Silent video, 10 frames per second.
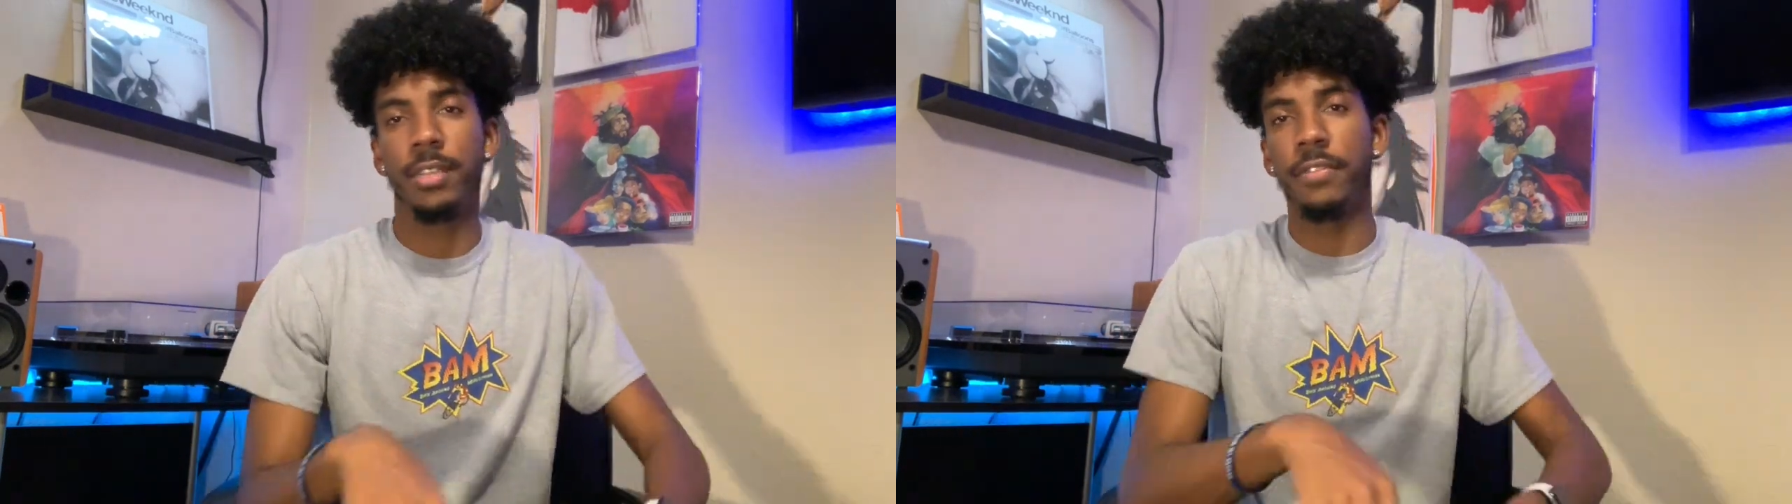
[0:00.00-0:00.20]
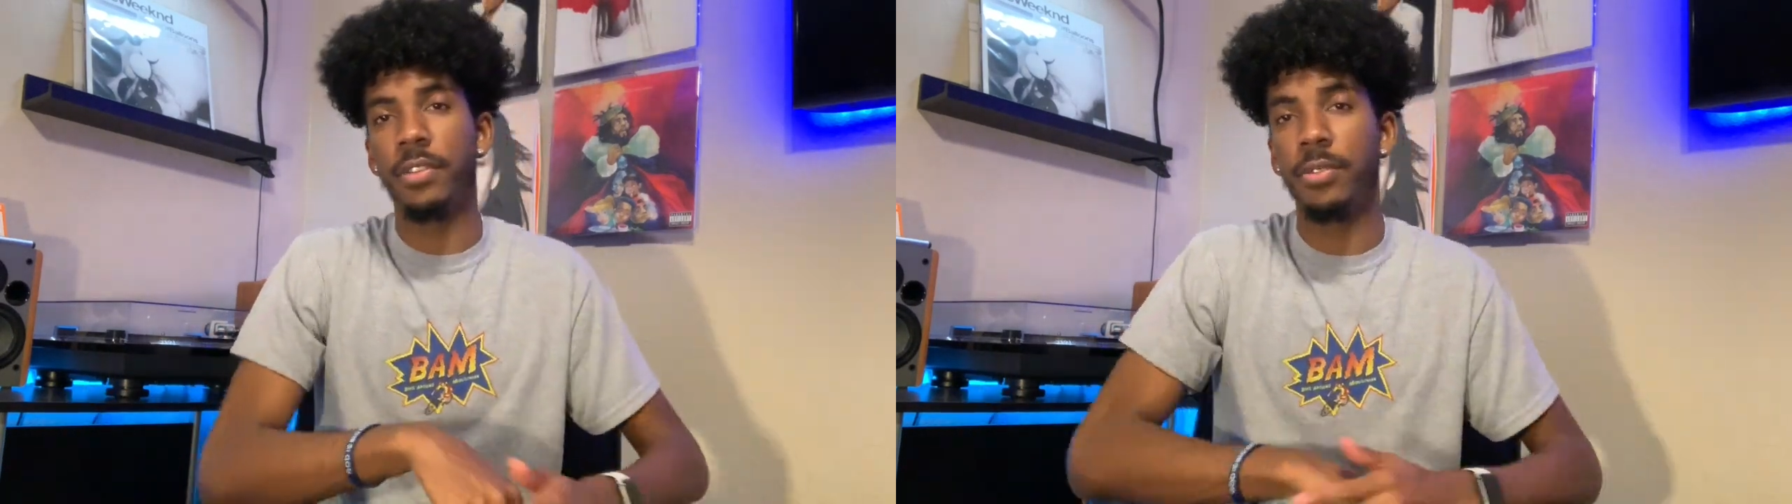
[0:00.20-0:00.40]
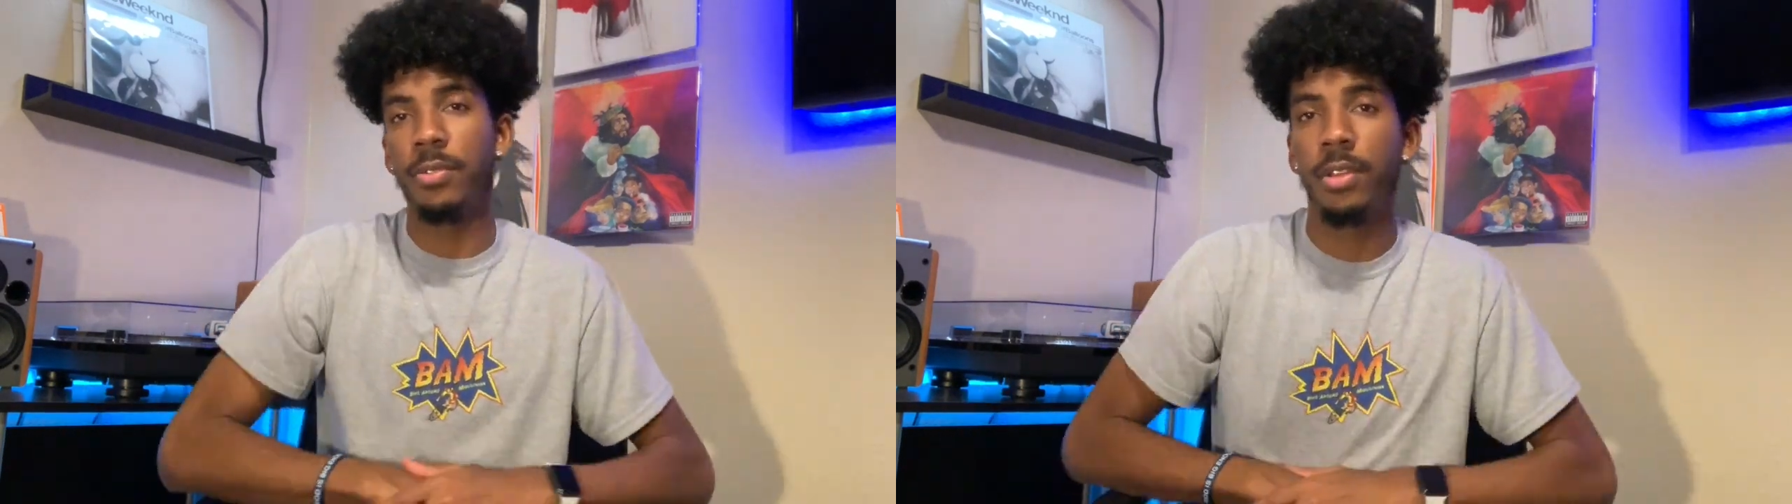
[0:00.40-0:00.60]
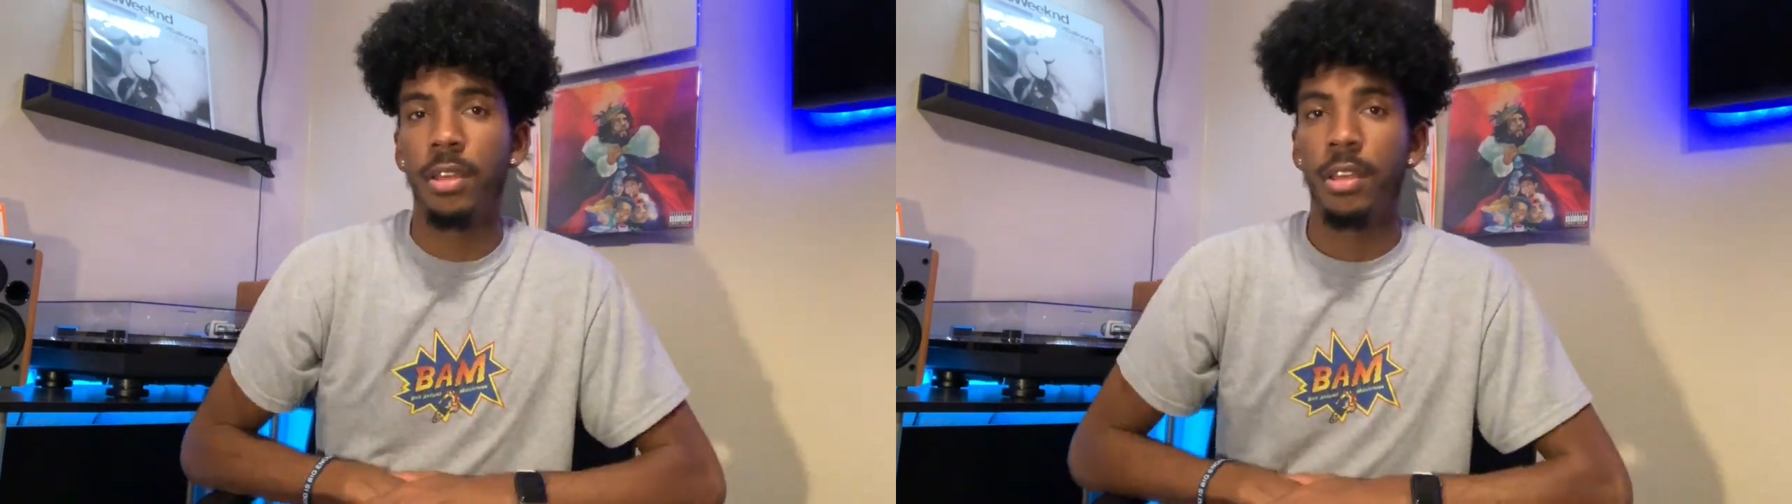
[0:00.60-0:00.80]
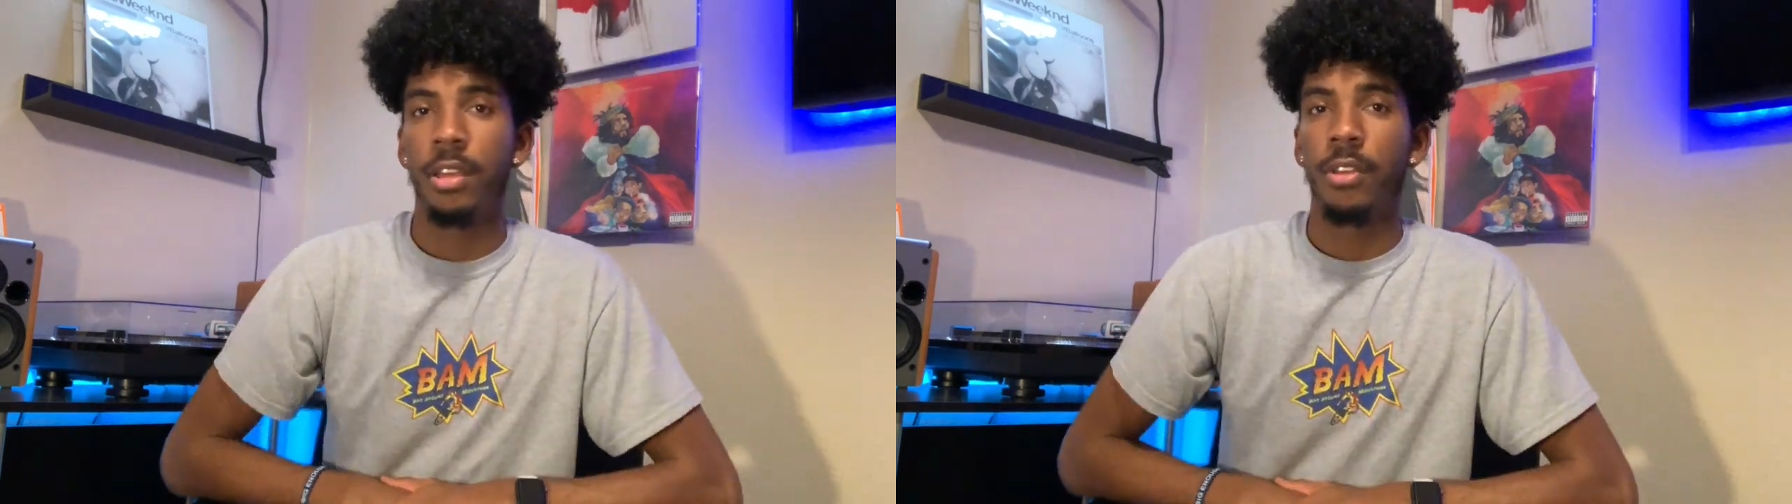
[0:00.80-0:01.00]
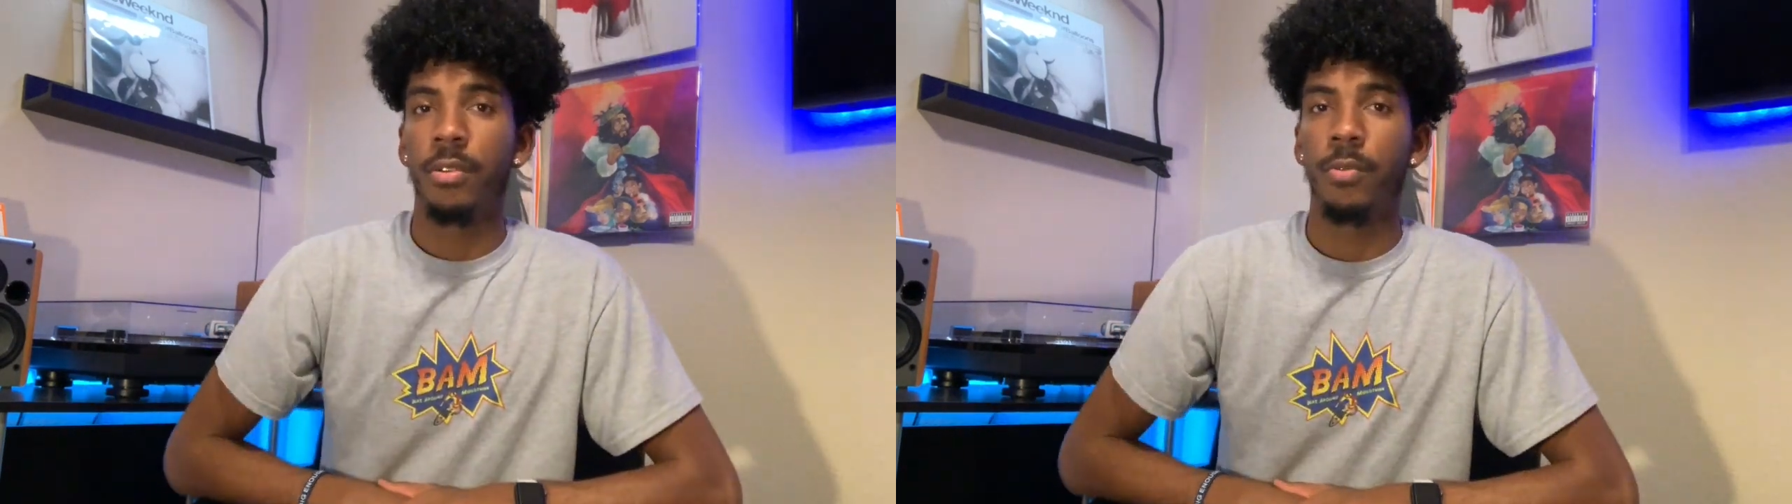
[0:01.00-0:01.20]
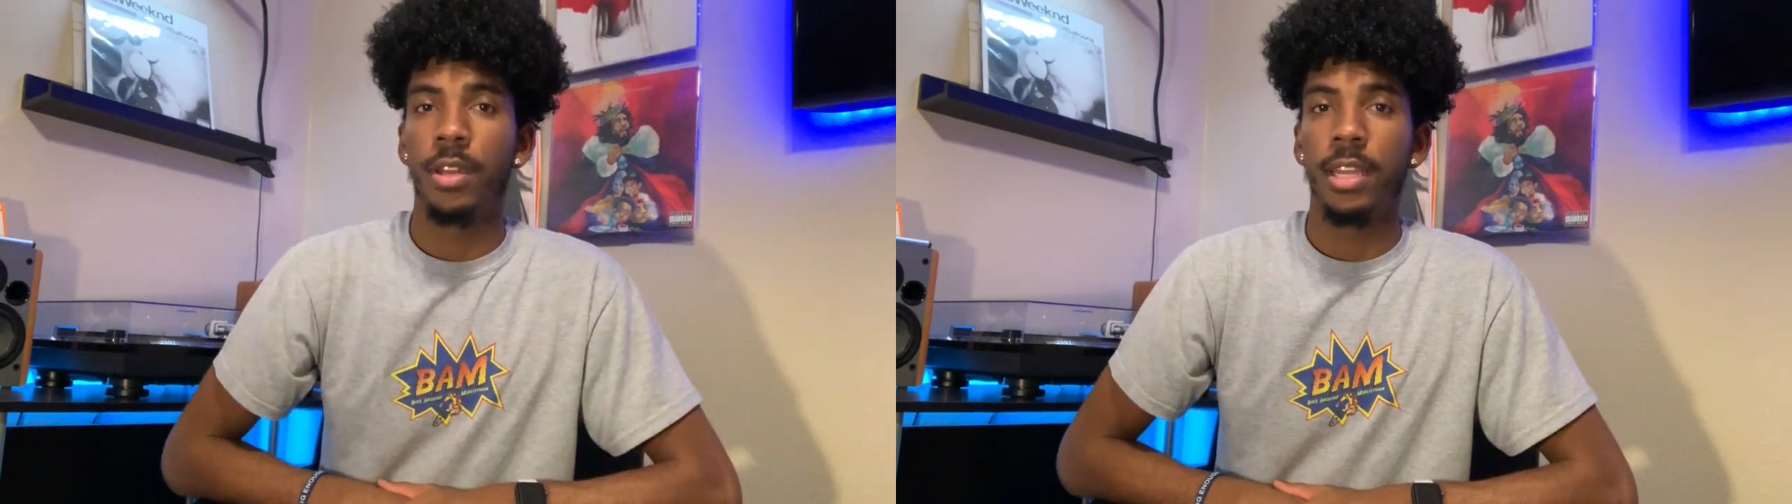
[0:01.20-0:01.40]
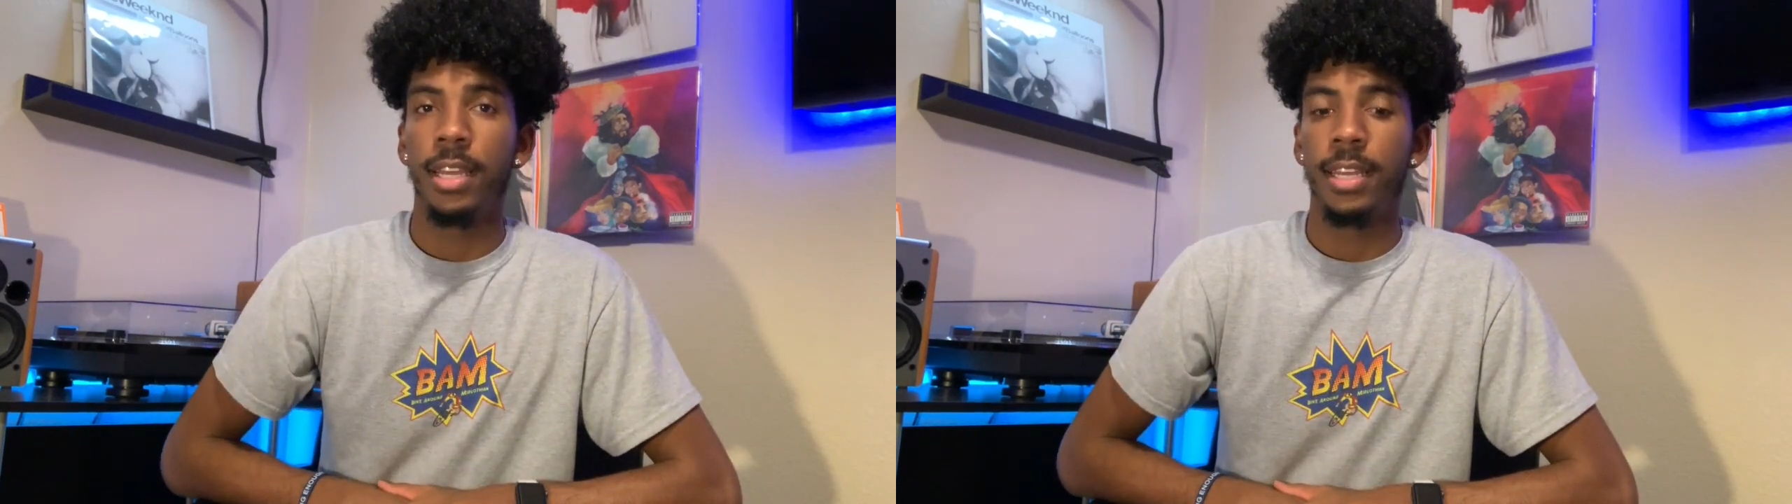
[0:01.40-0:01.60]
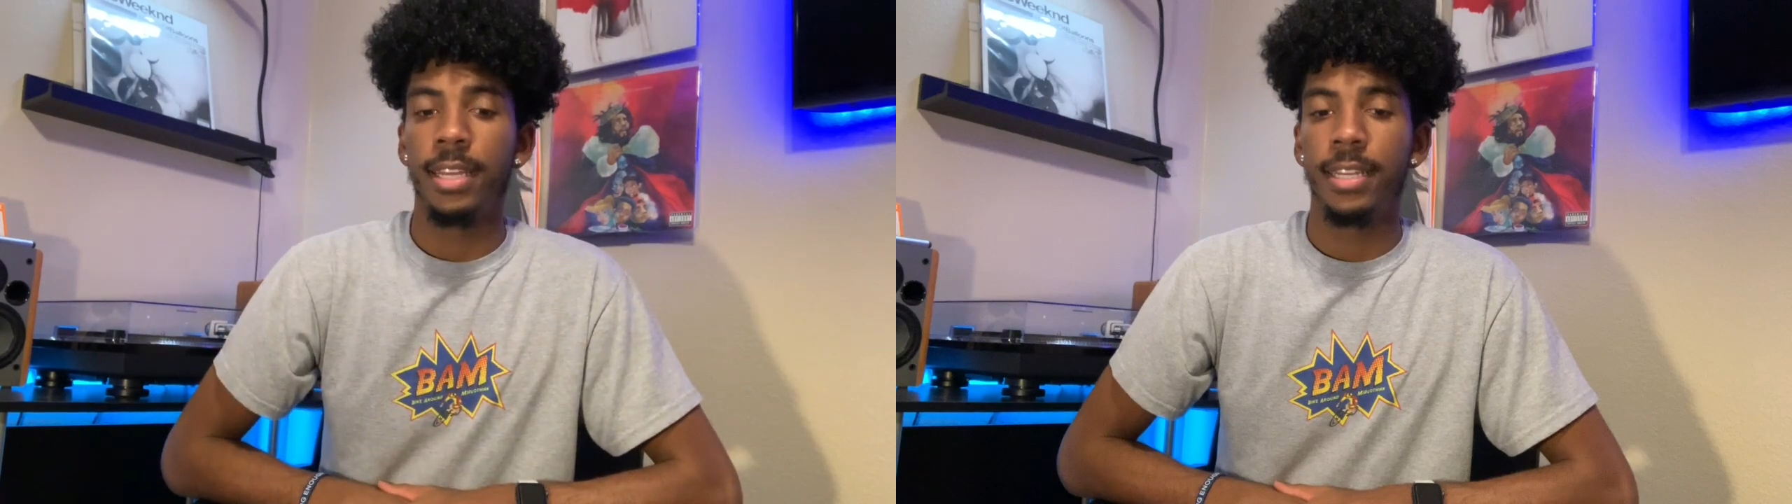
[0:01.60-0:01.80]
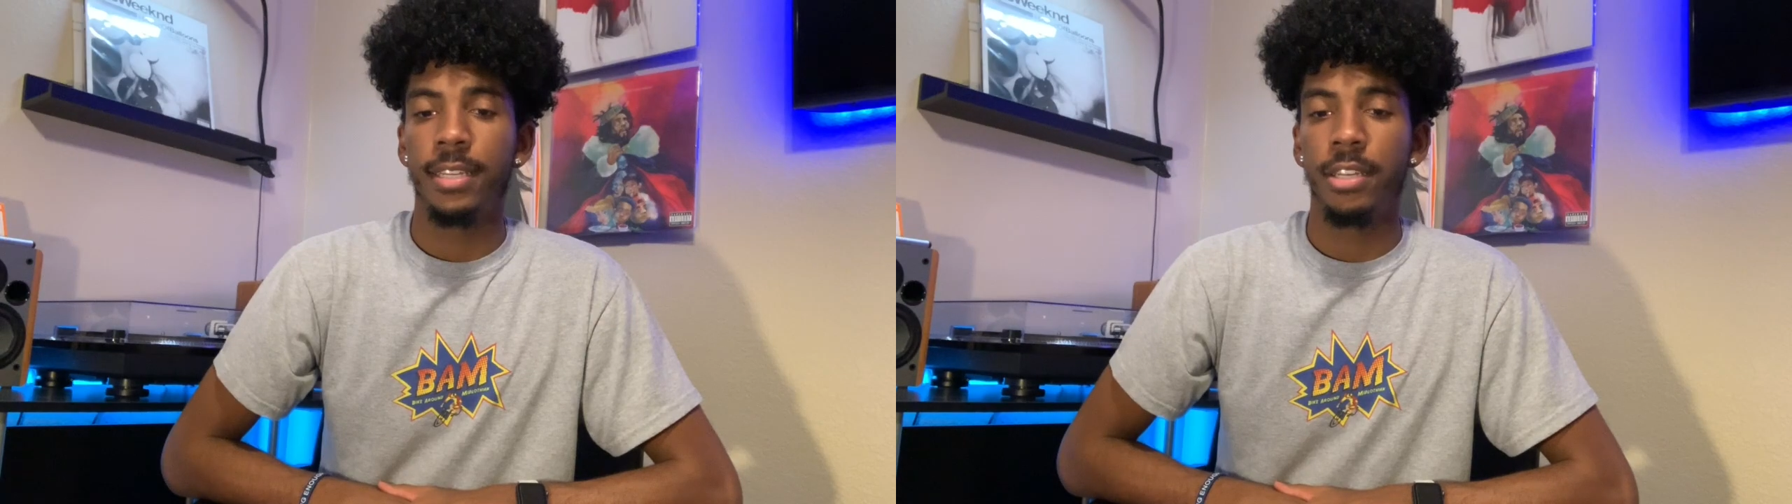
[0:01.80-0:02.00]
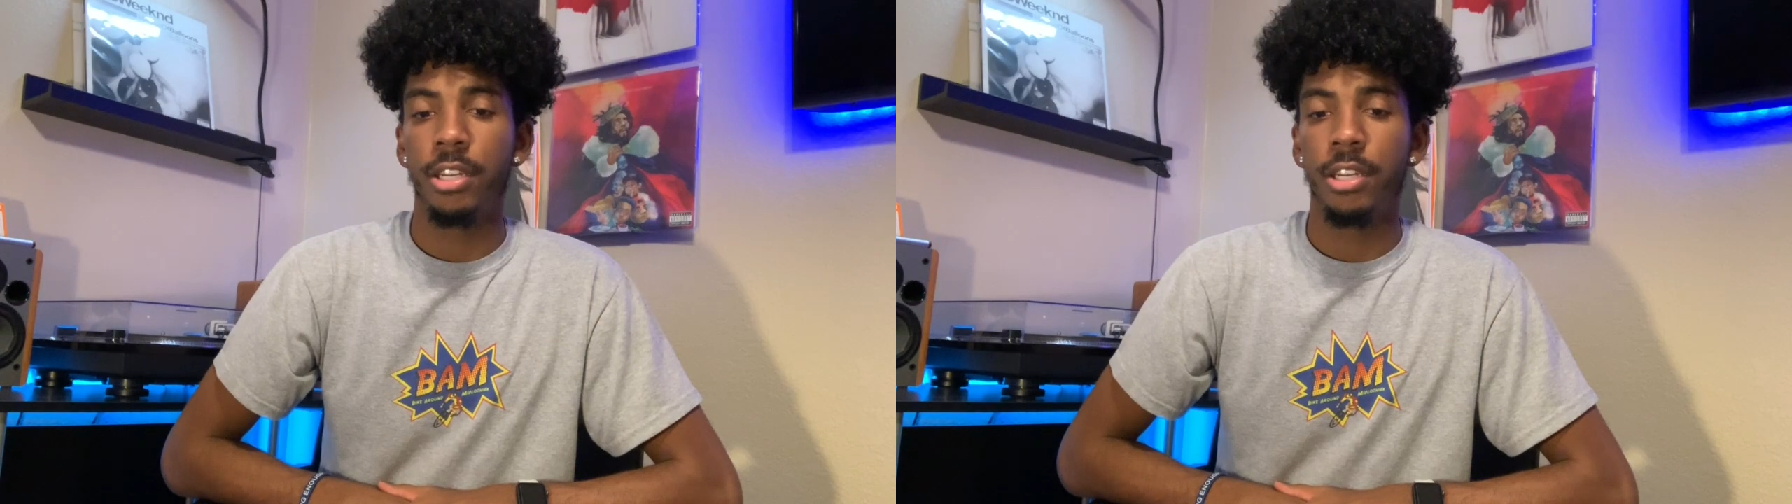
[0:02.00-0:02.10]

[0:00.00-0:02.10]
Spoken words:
if you wanna,